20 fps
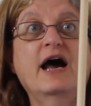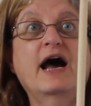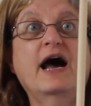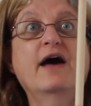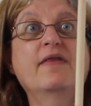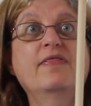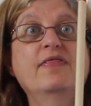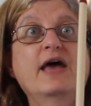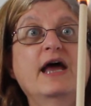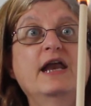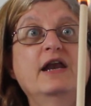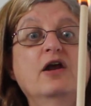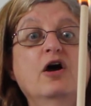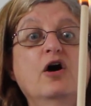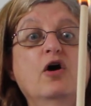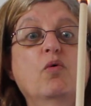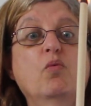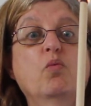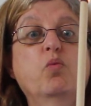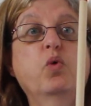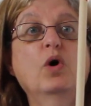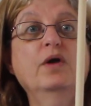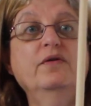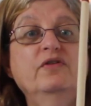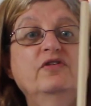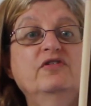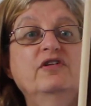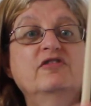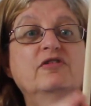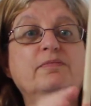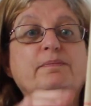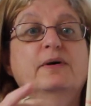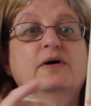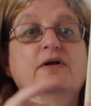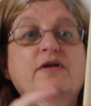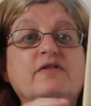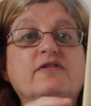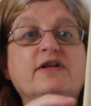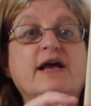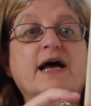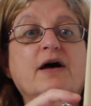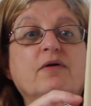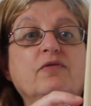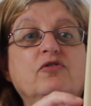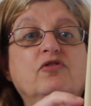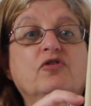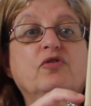And then once it's burnt down